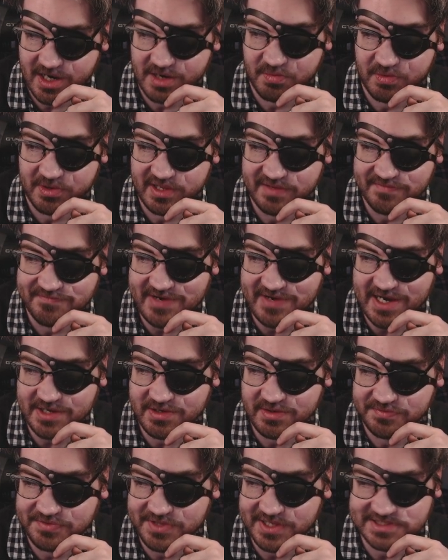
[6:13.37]
what the value
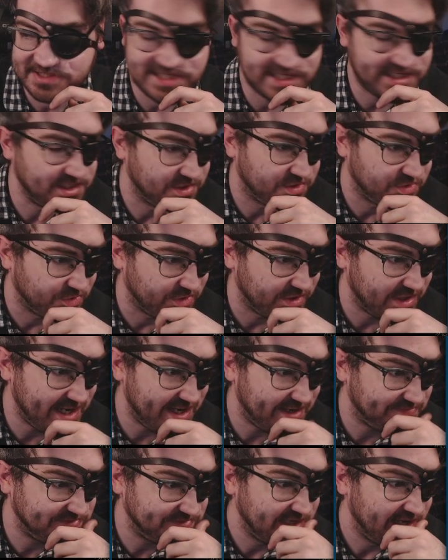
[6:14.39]
of things I can
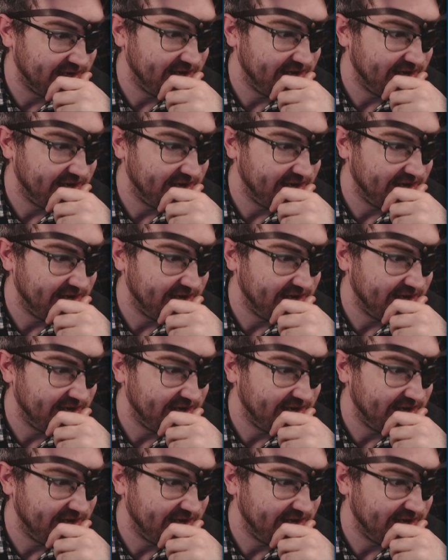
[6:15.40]
craft